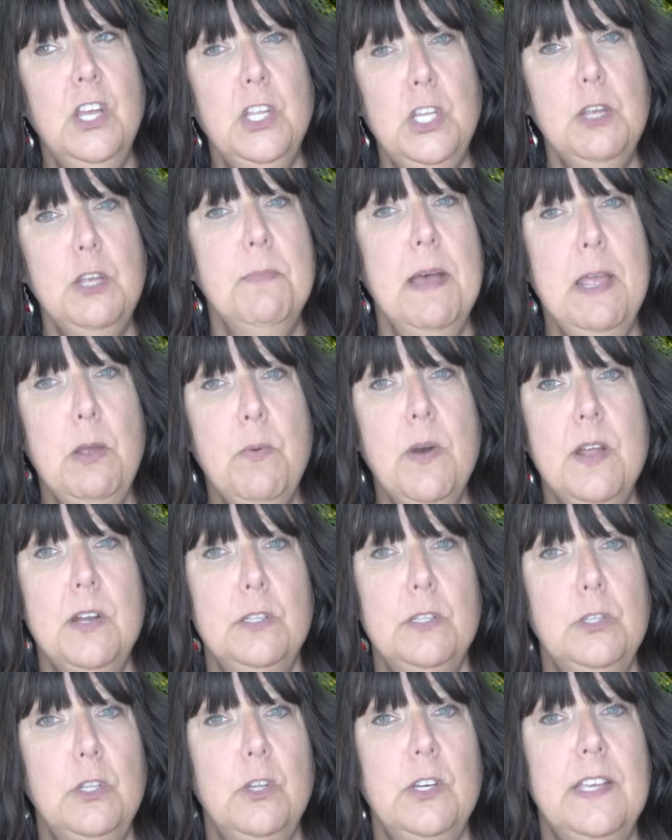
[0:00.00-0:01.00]
you might want
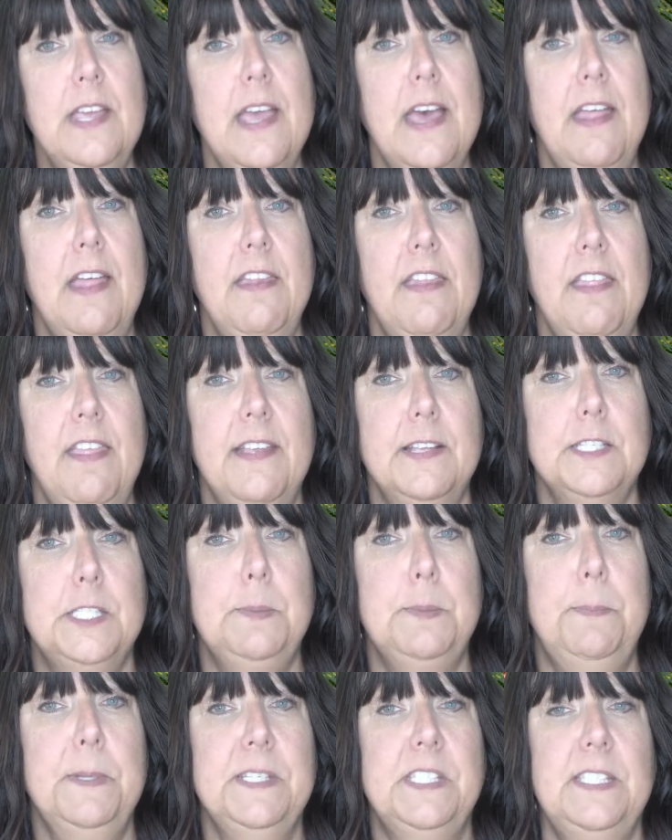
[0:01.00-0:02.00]
to look at
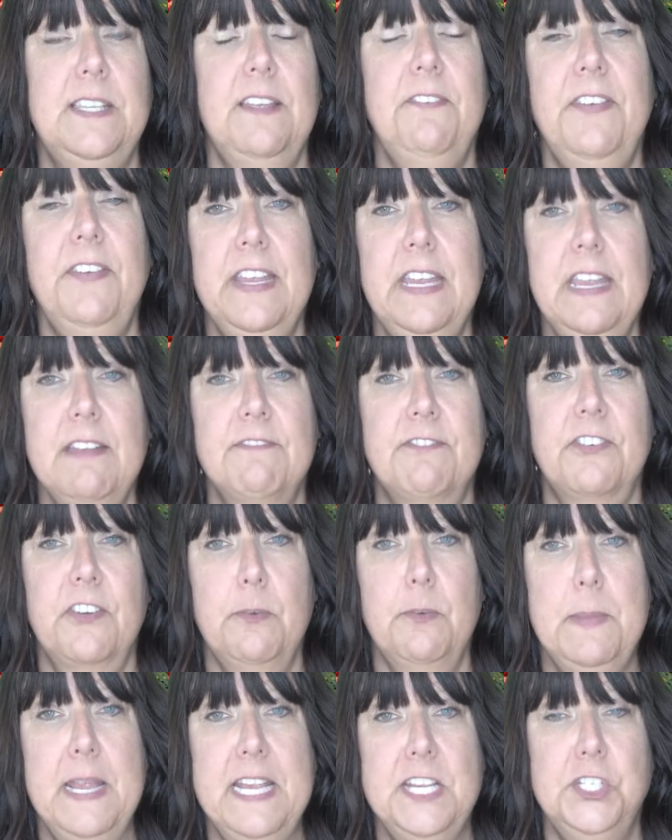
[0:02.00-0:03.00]
specific
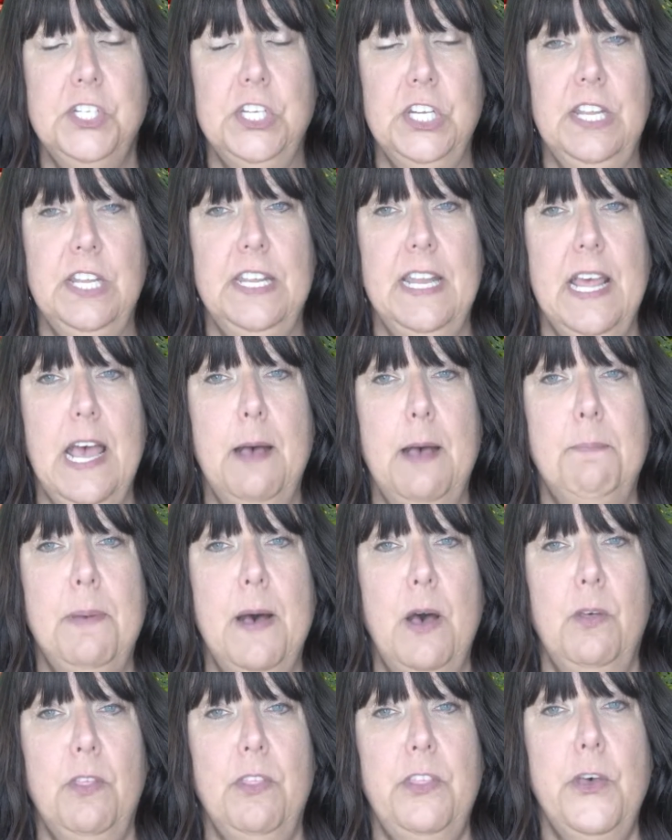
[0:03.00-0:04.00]
information
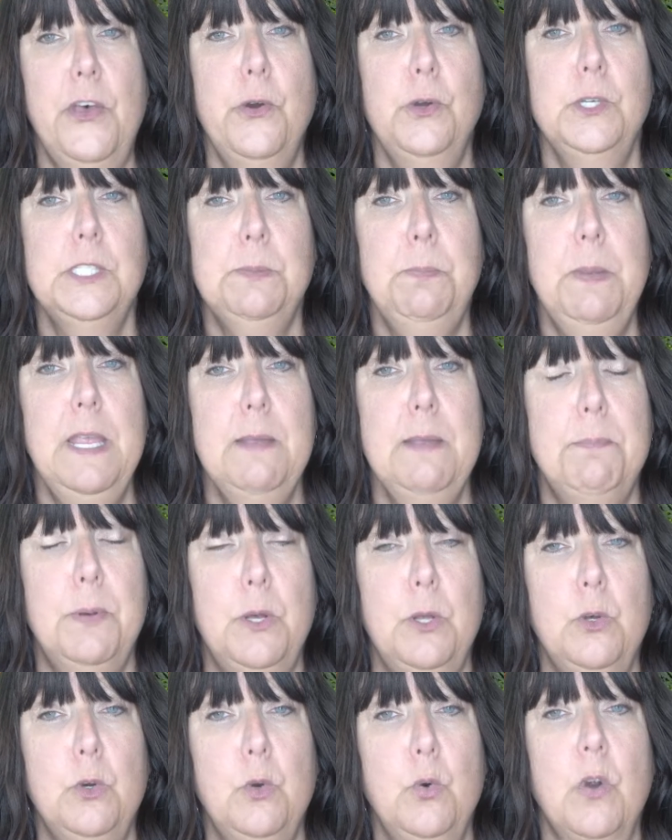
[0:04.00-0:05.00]
about those
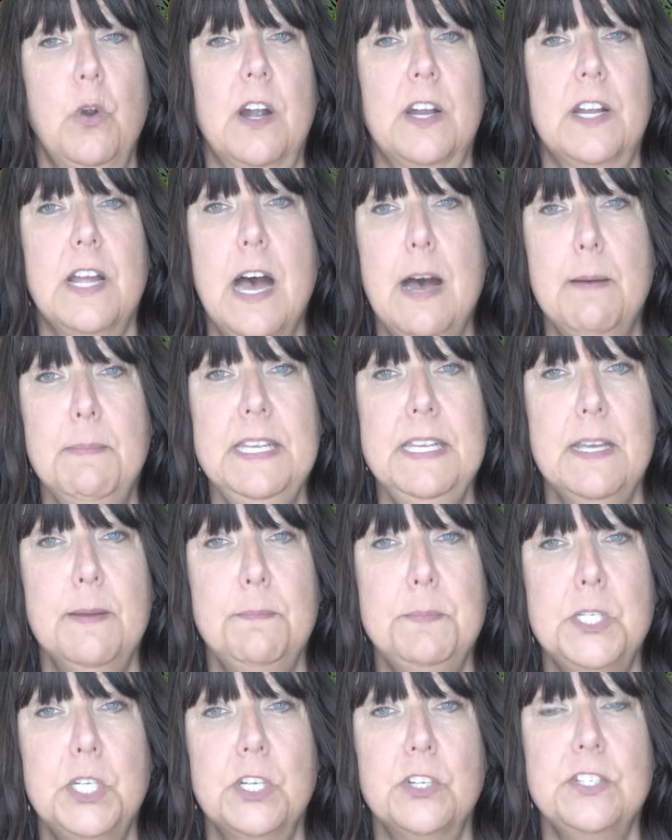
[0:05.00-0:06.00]
people who are coming
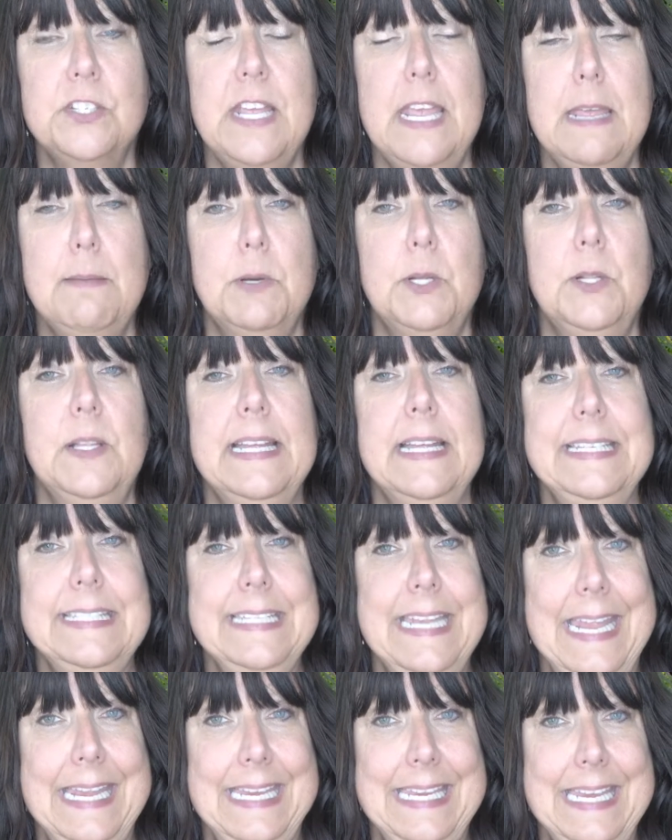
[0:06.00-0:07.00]
up to your table and
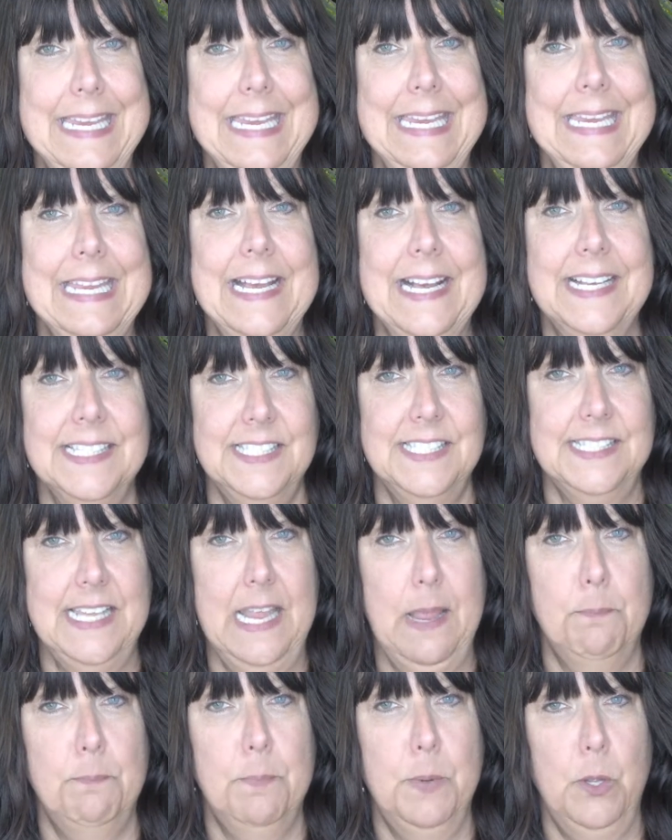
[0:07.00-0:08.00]
taking a
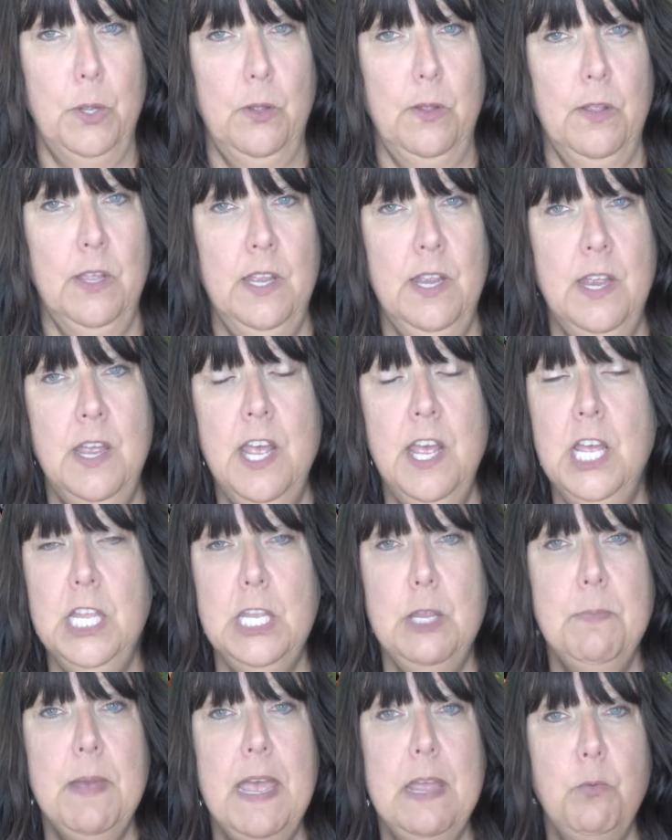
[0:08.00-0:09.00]
sample.
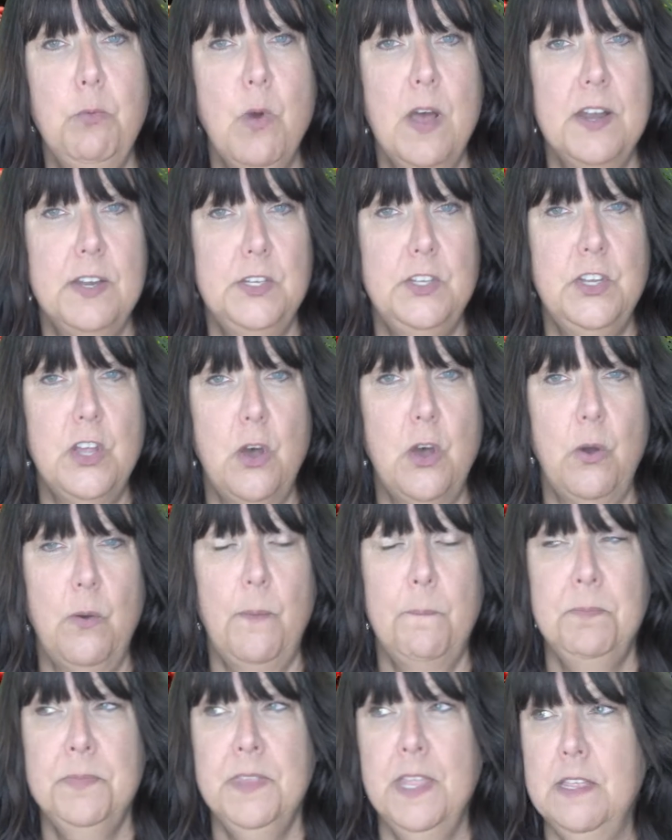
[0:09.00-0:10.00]
You might want to
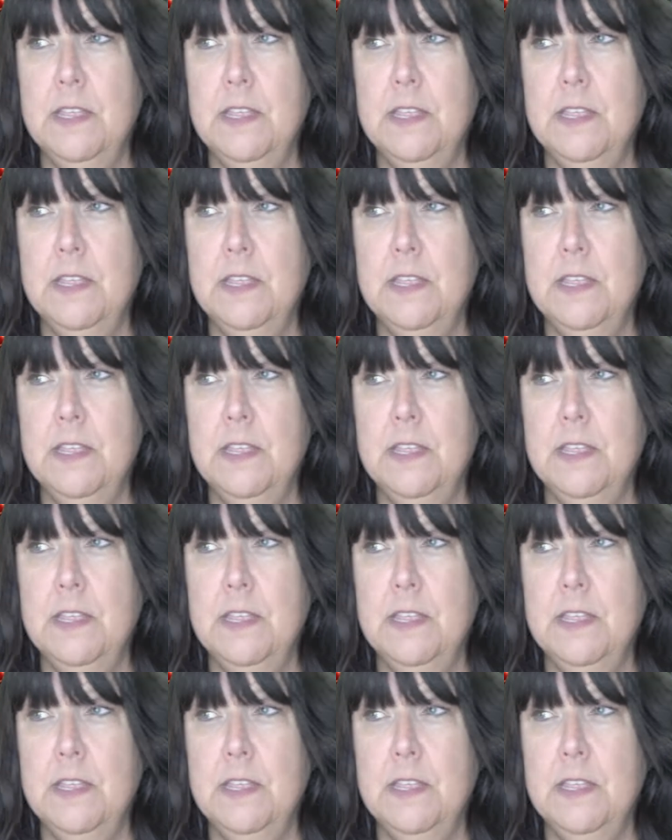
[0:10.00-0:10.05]
know